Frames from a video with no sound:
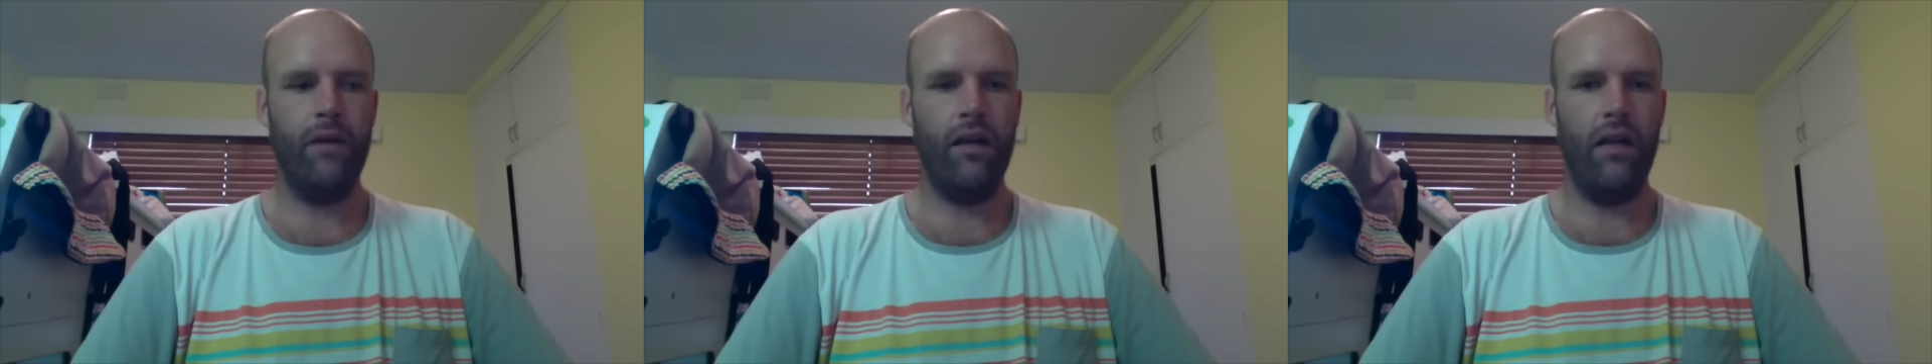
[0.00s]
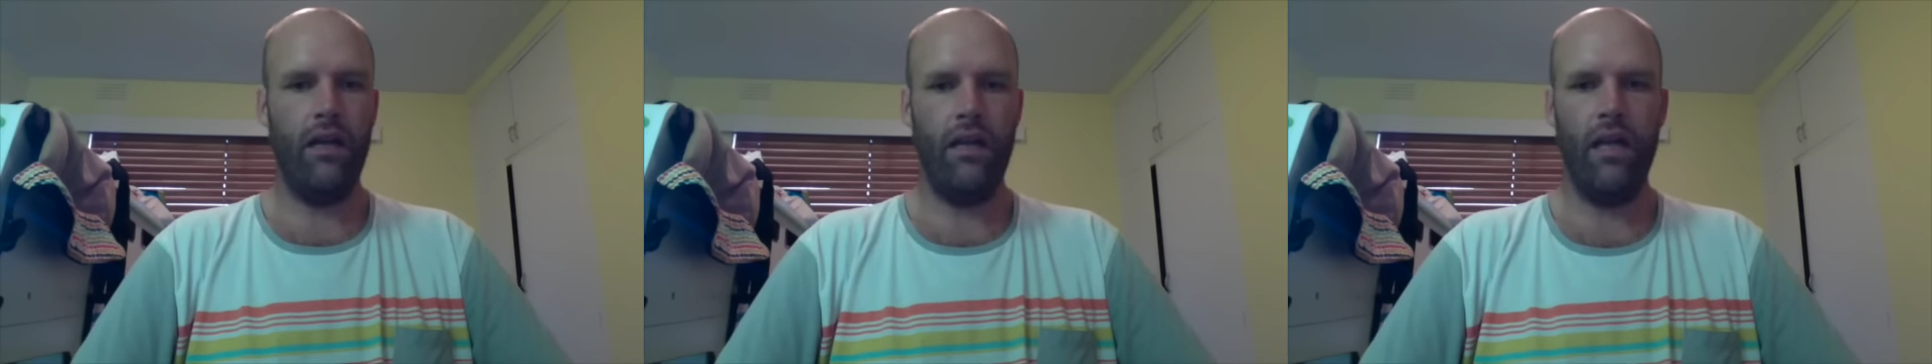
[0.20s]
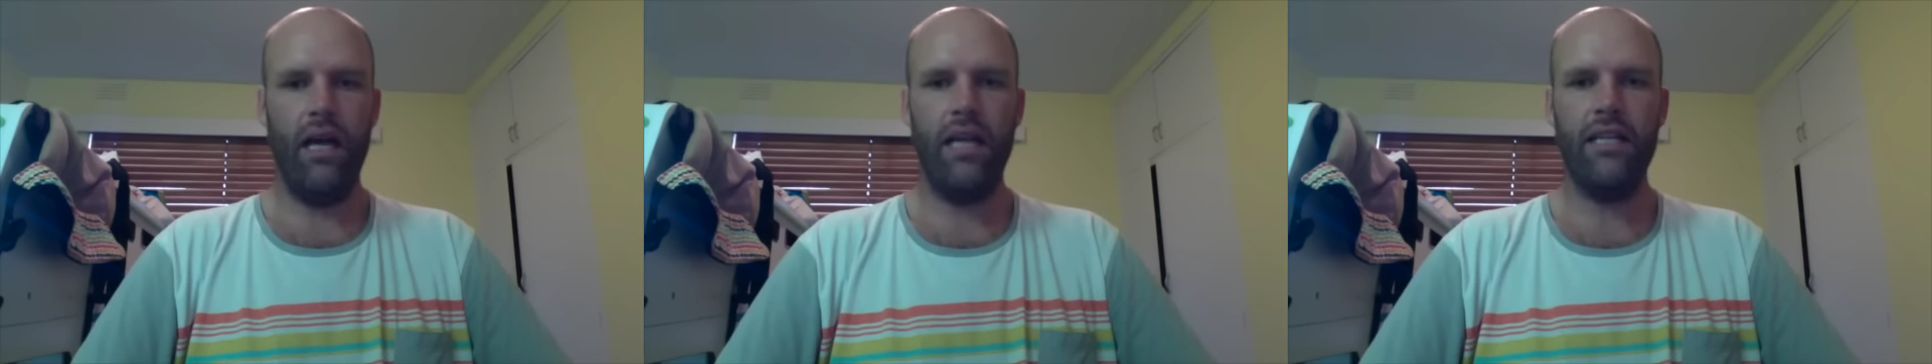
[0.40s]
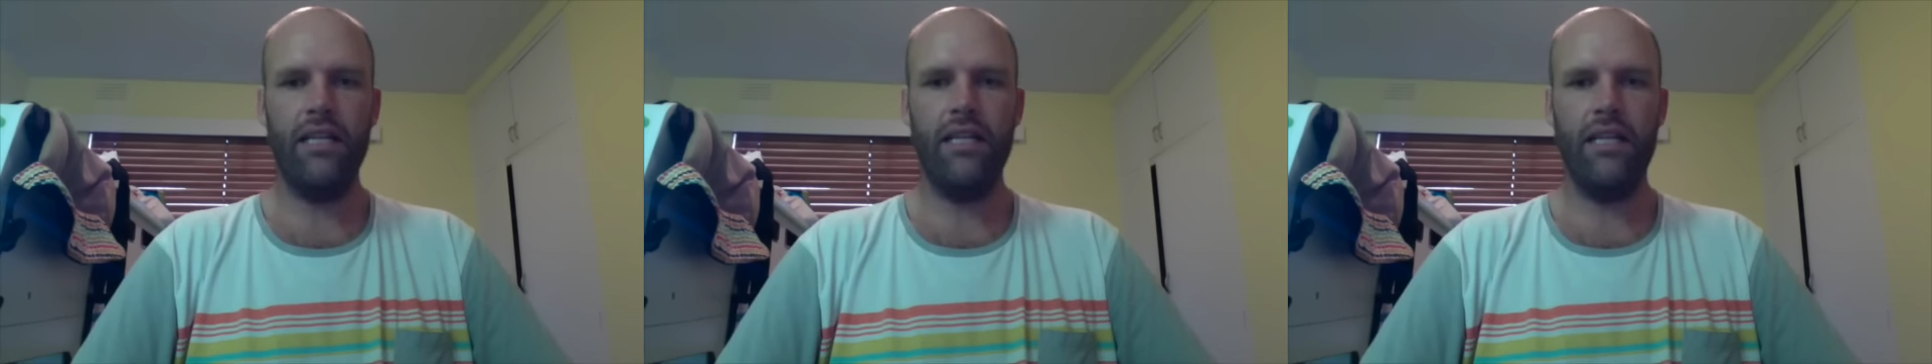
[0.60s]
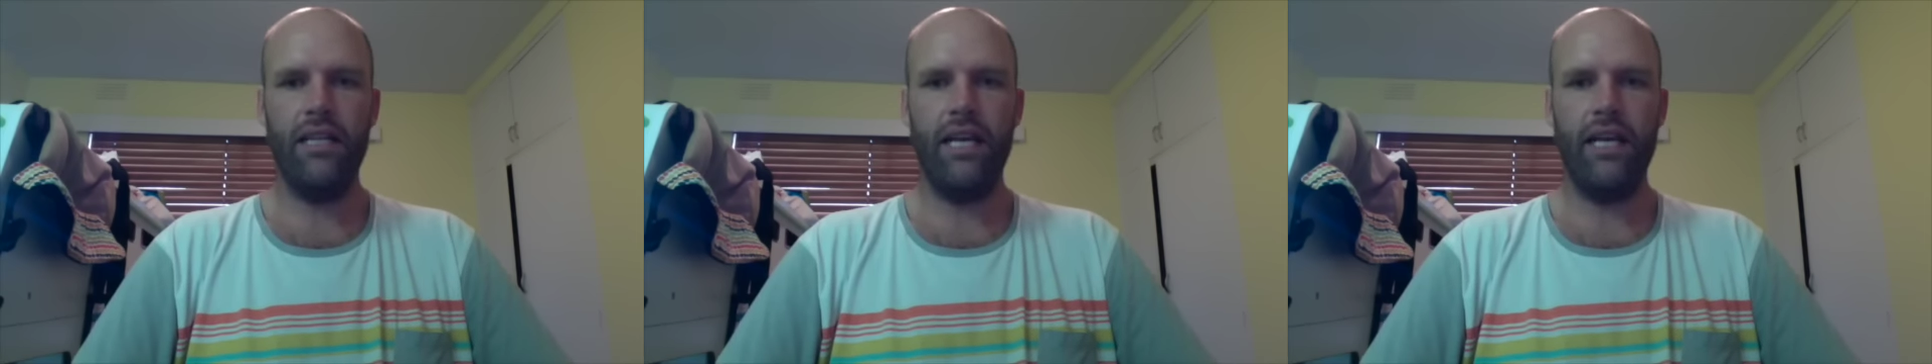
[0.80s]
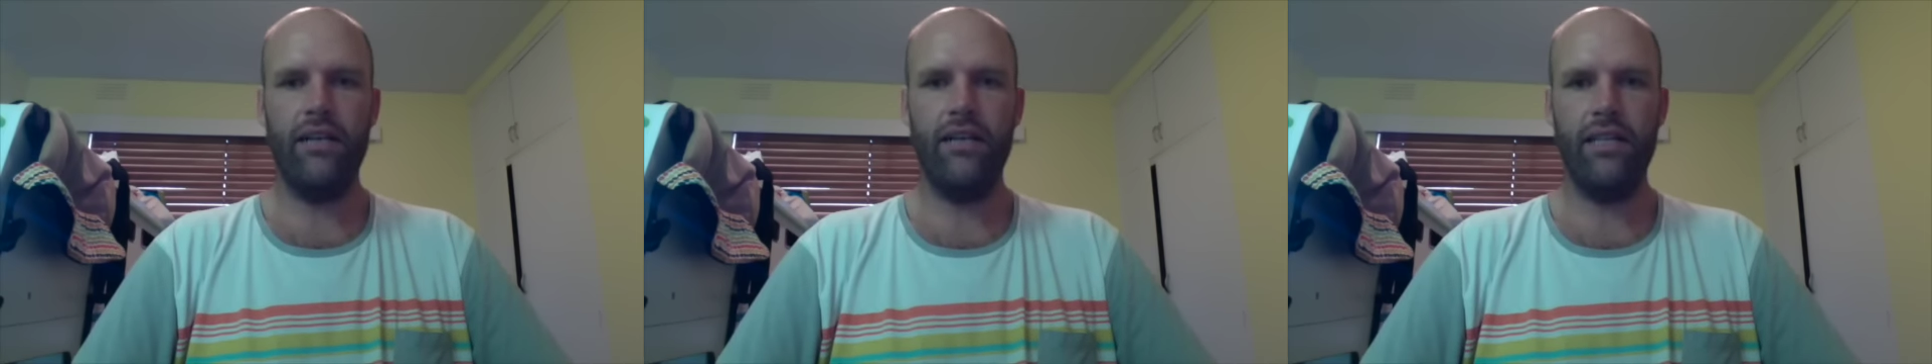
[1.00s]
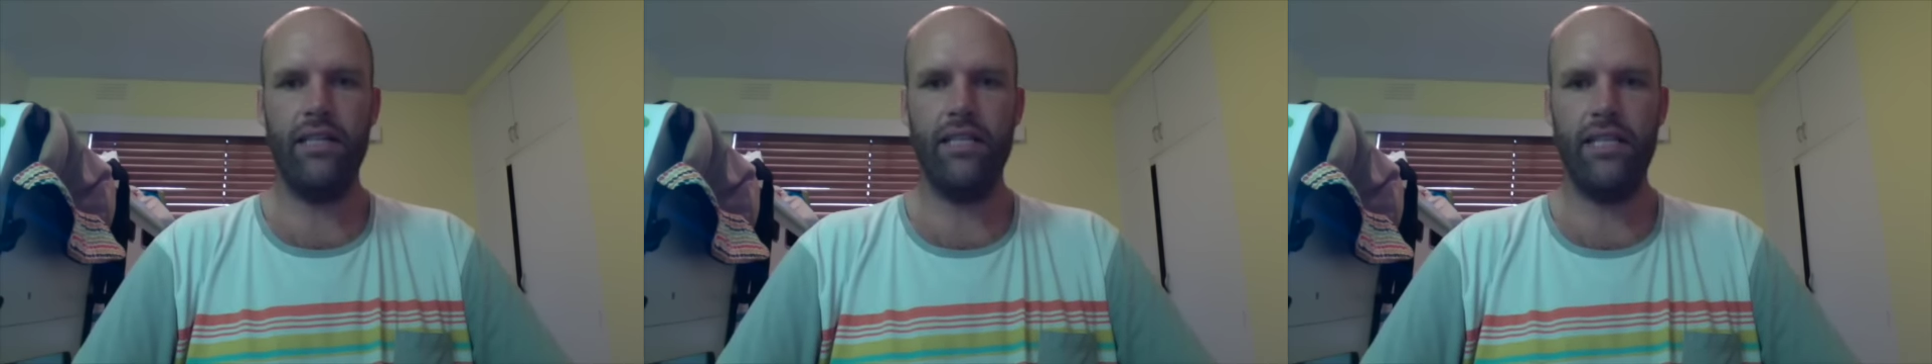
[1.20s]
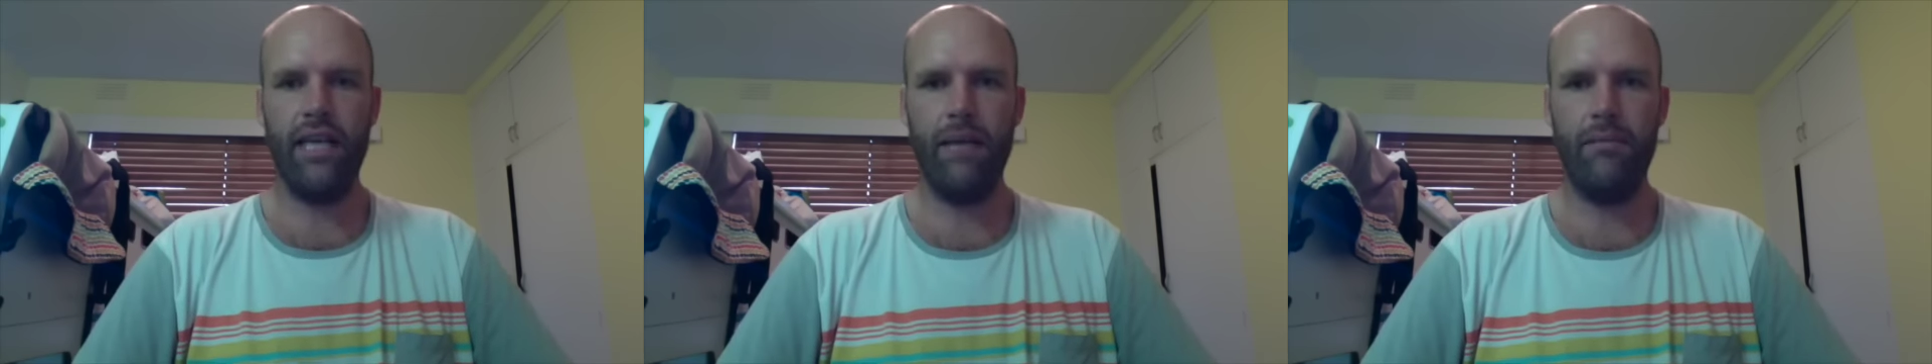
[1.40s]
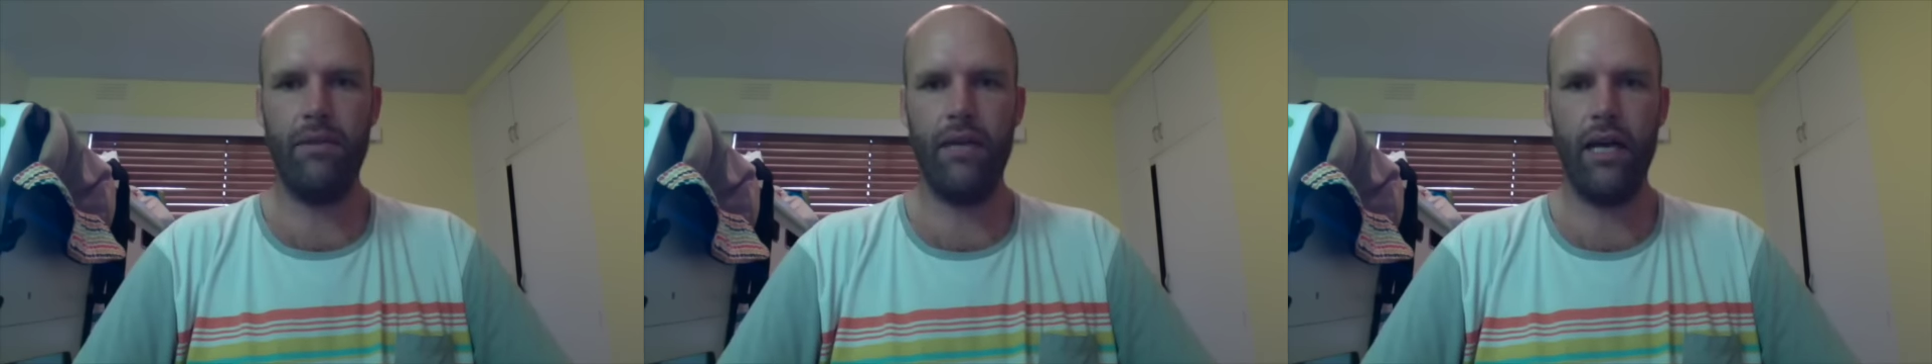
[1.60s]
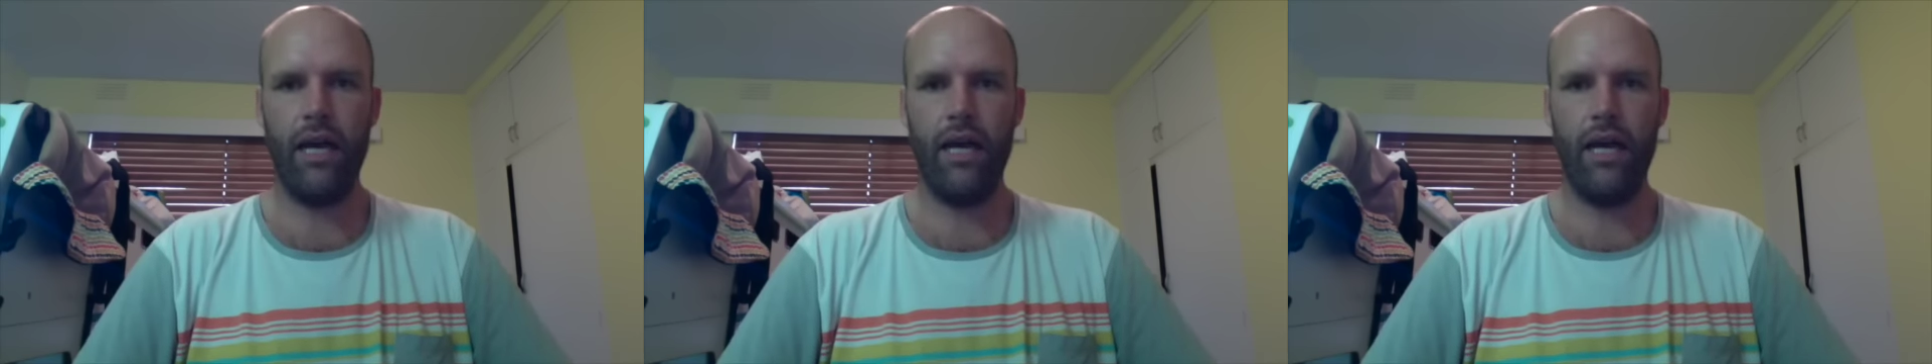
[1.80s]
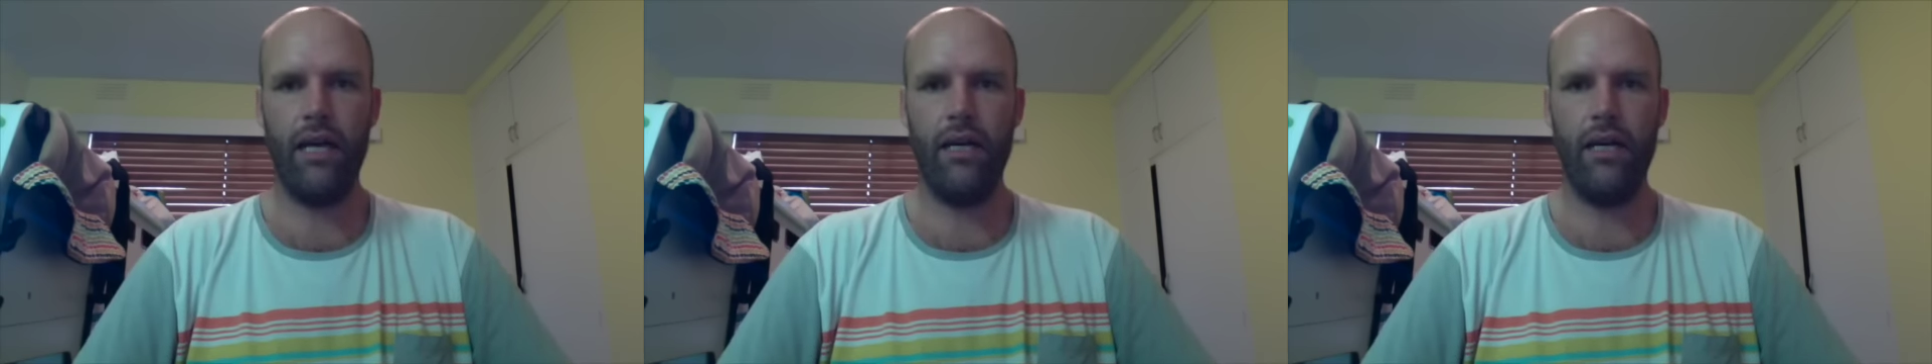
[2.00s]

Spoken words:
I liked that they could accept that,